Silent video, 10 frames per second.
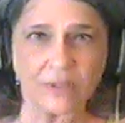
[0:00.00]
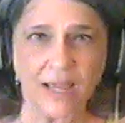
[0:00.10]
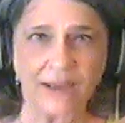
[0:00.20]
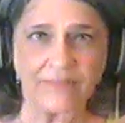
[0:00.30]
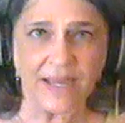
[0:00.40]

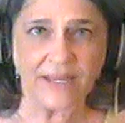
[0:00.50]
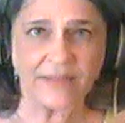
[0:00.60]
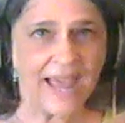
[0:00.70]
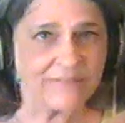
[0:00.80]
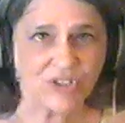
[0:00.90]

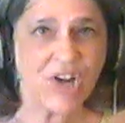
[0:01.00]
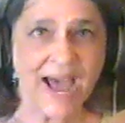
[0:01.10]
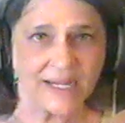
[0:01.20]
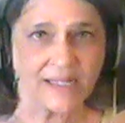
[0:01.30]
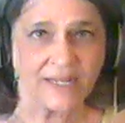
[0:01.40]
haven't
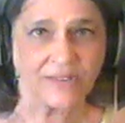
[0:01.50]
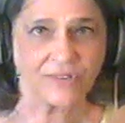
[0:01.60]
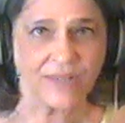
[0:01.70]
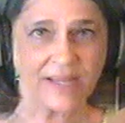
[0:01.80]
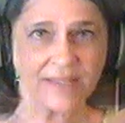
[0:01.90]
shot it yet?
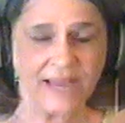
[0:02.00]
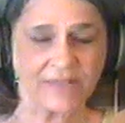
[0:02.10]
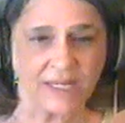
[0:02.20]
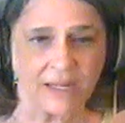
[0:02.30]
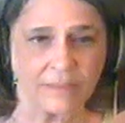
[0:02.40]
You're saying they
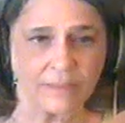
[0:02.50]
haven't come.